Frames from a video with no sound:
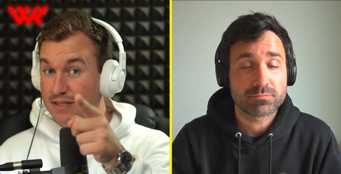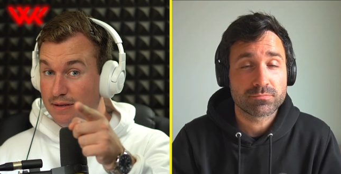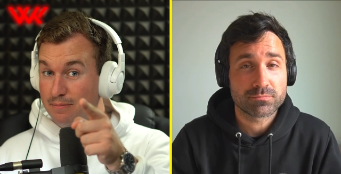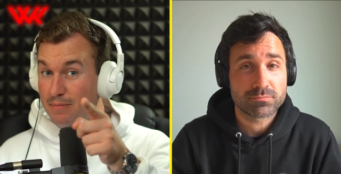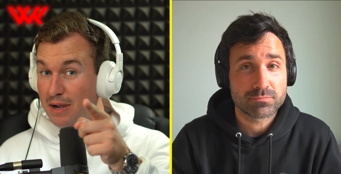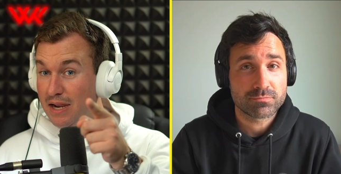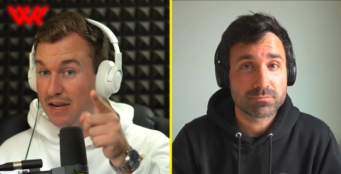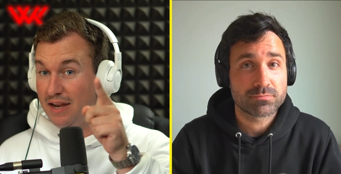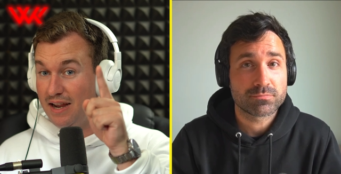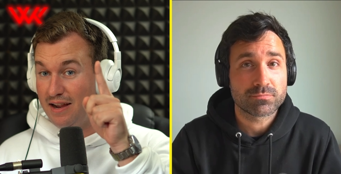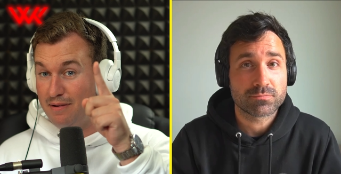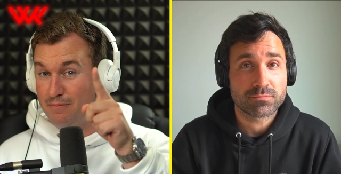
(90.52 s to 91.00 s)
Speaker 1: to
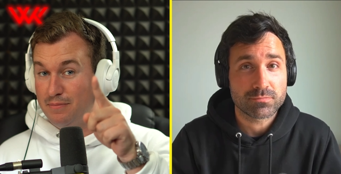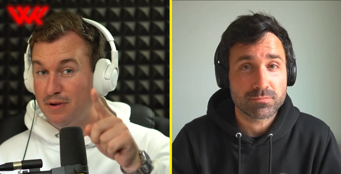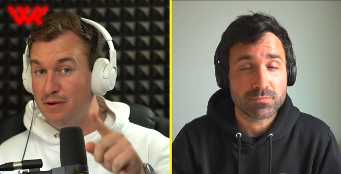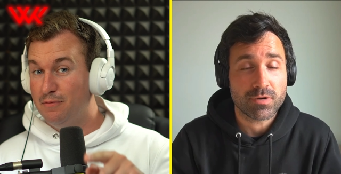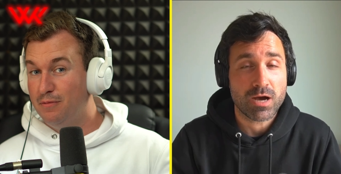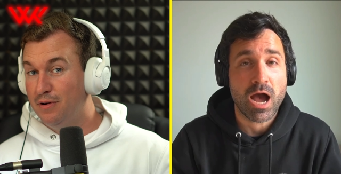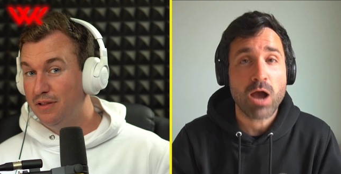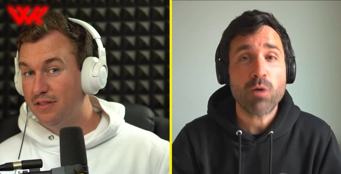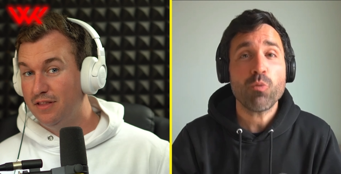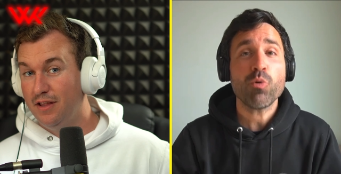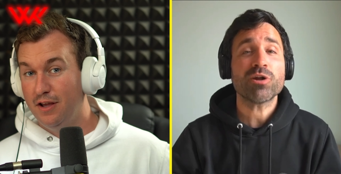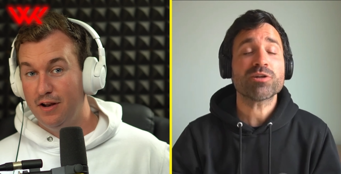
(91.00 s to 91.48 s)
Miami. I
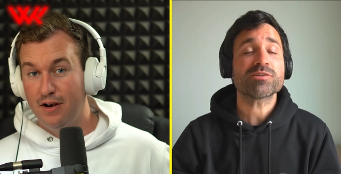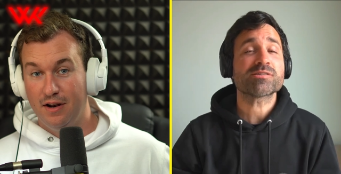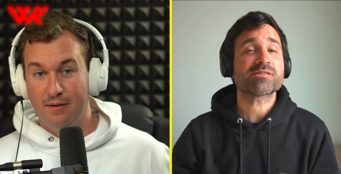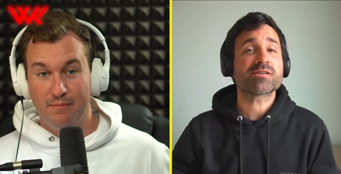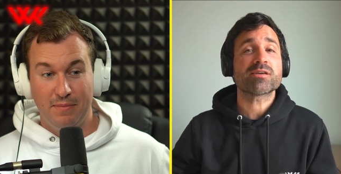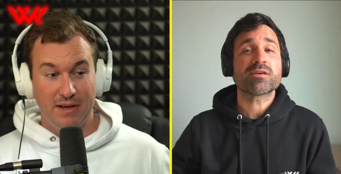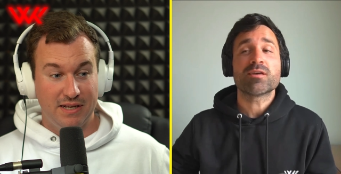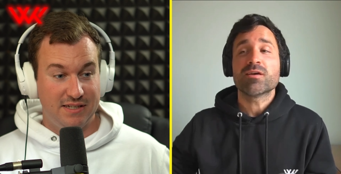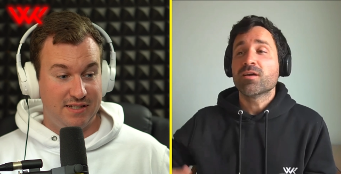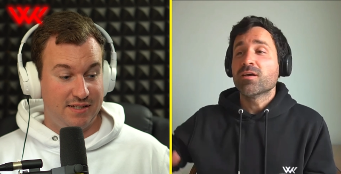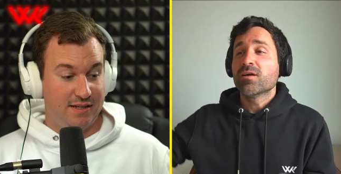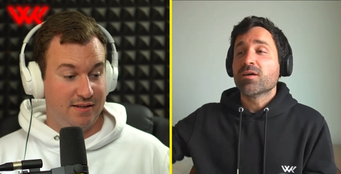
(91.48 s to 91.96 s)
want to see
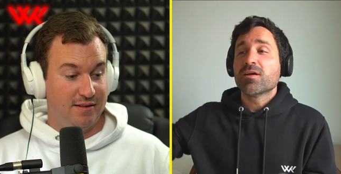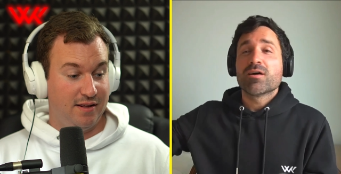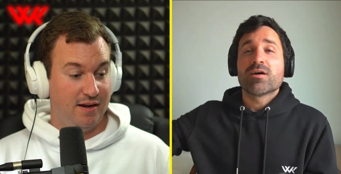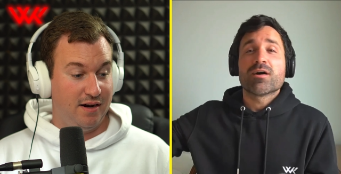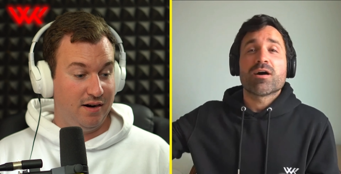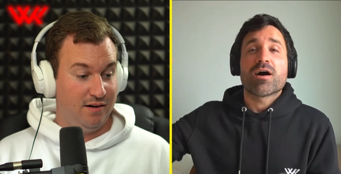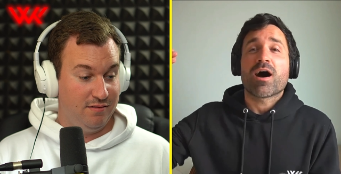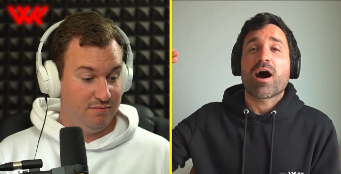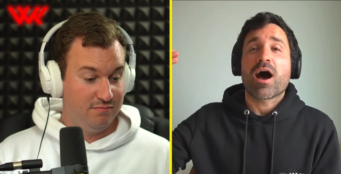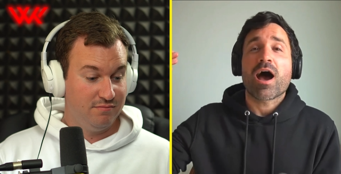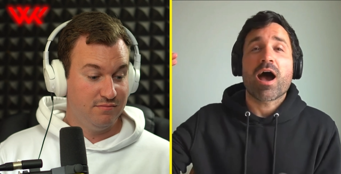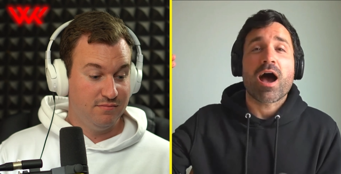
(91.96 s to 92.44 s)
Messi
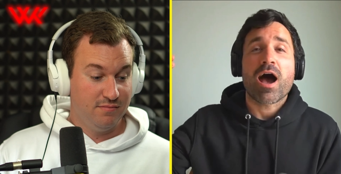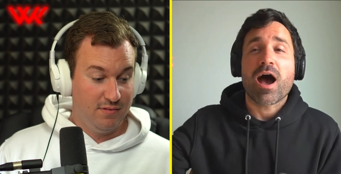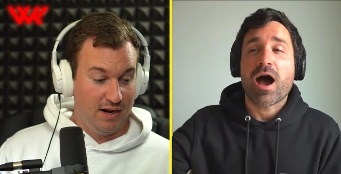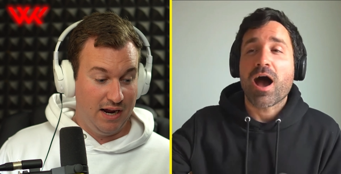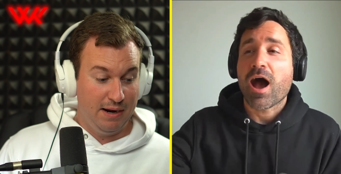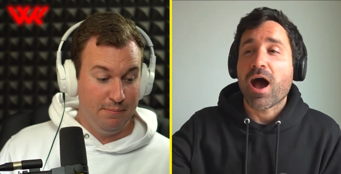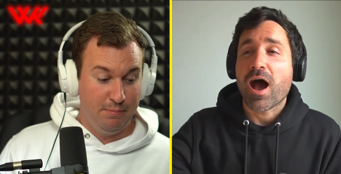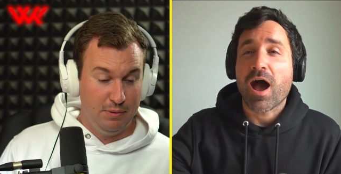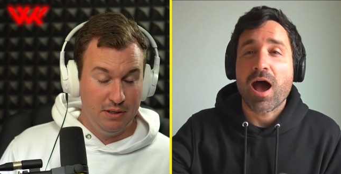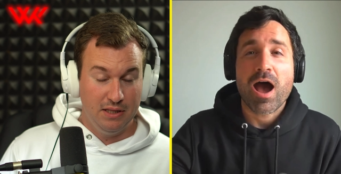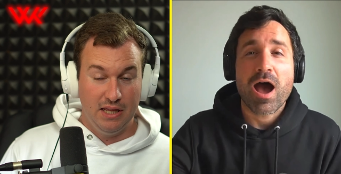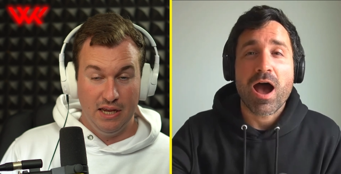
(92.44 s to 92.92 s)
there. I
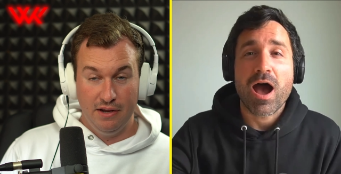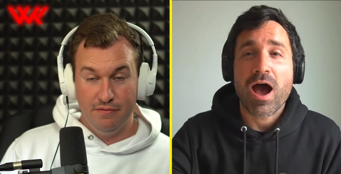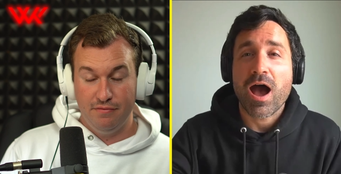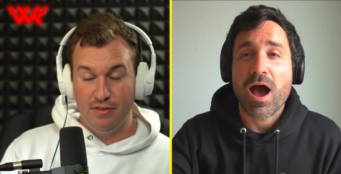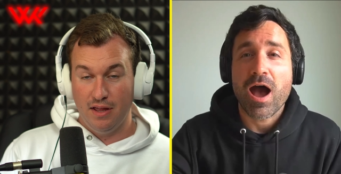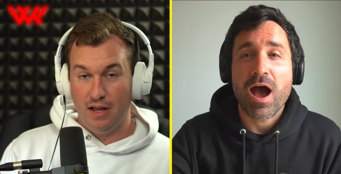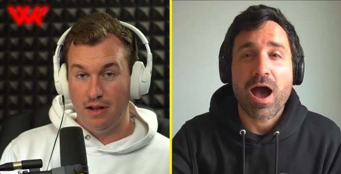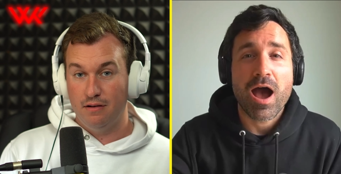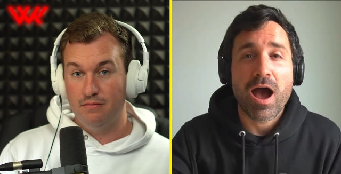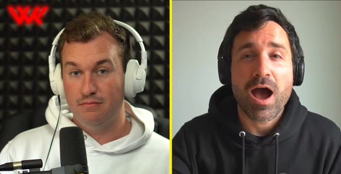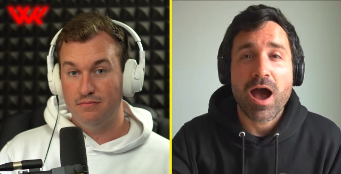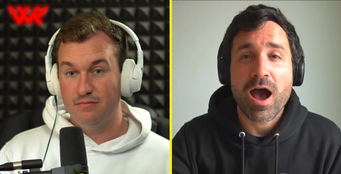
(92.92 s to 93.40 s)
believe
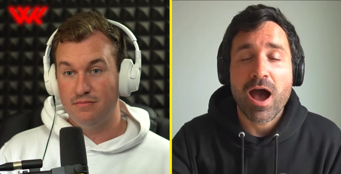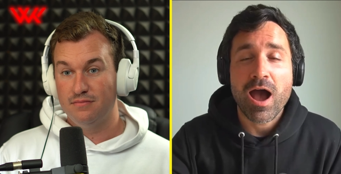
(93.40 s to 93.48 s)
that.